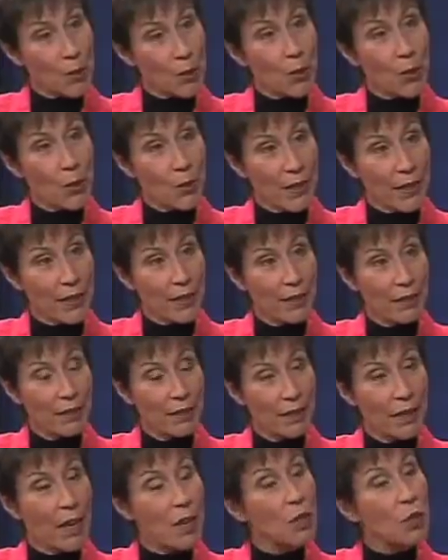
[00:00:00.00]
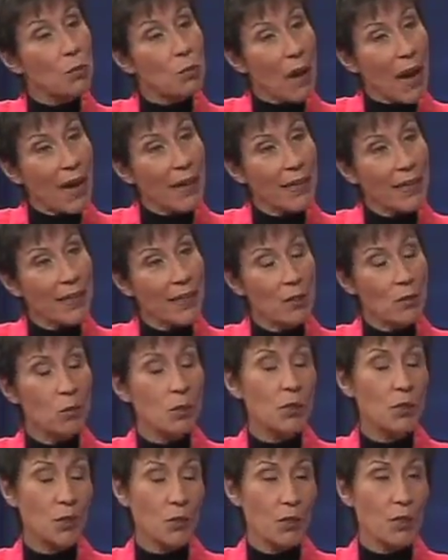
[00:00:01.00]
early, and your body
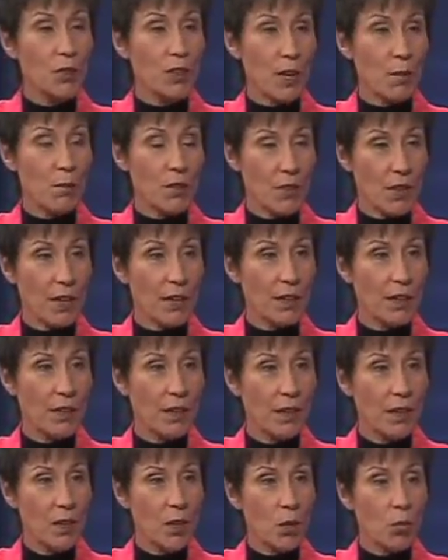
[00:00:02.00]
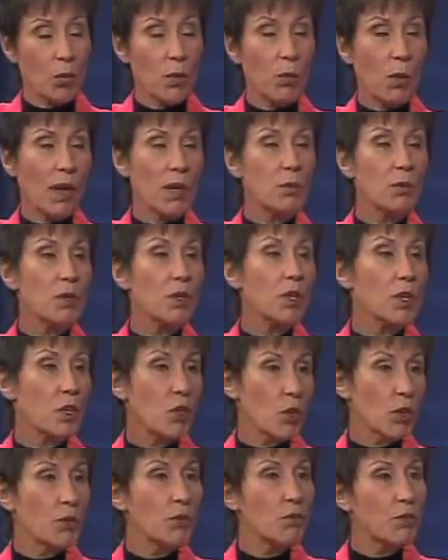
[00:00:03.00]
will do the same thing. We want to put
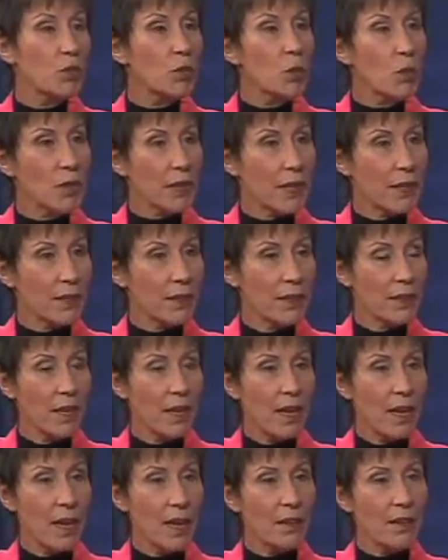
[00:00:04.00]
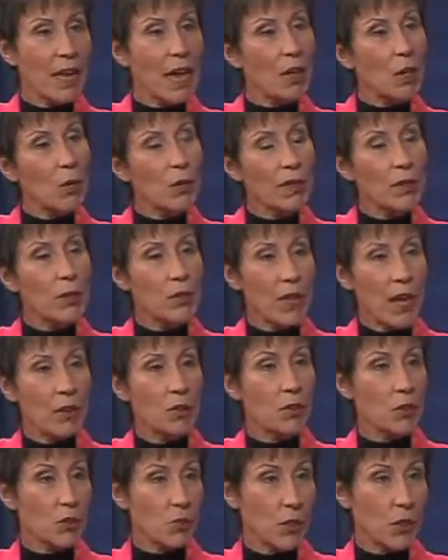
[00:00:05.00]
good fuel in. Not only is that
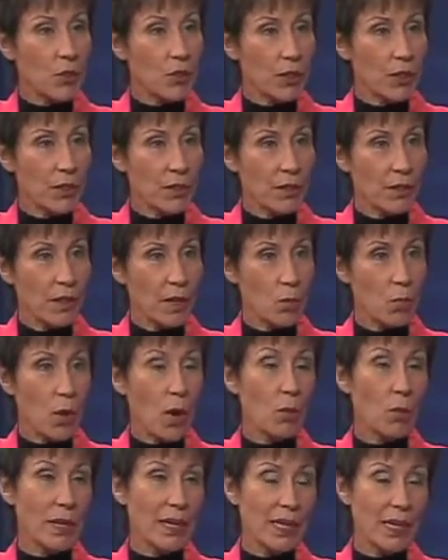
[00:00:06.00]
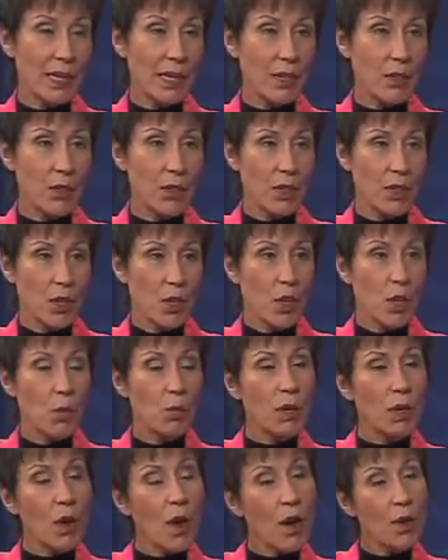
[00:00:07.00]
nutrition and what we eat,
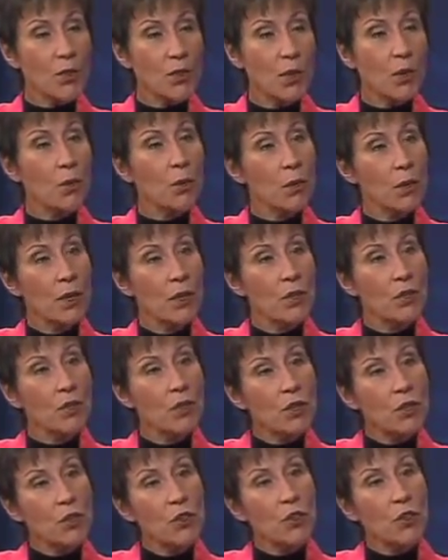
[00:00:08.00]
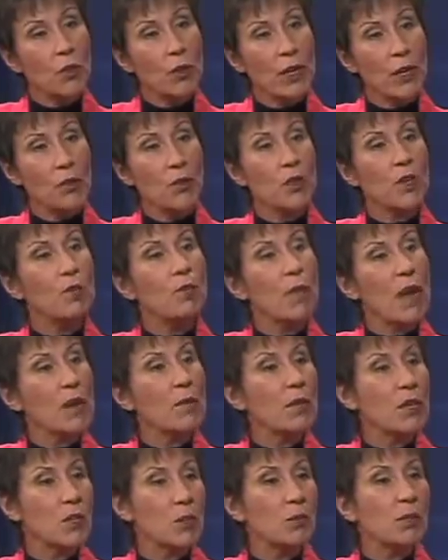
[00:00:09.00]
but also nutrients that may
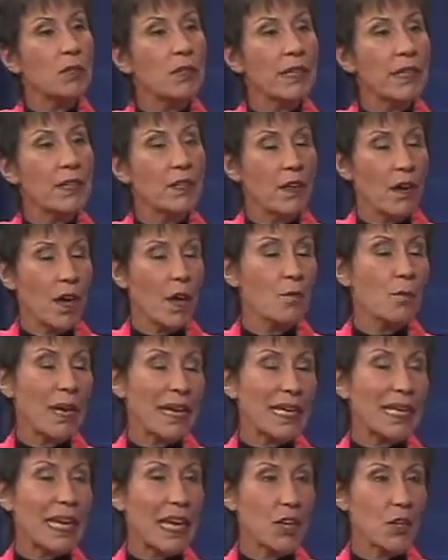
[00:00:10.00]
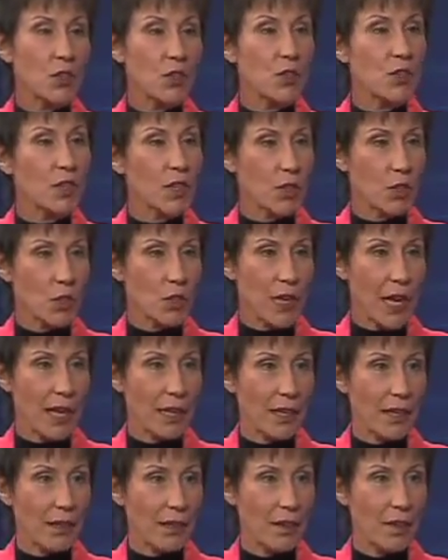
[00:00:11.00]
be deplete on medications that you're
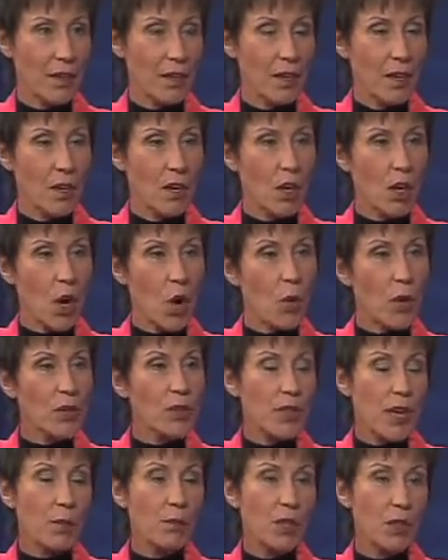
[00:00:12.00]
taking. Coenzyme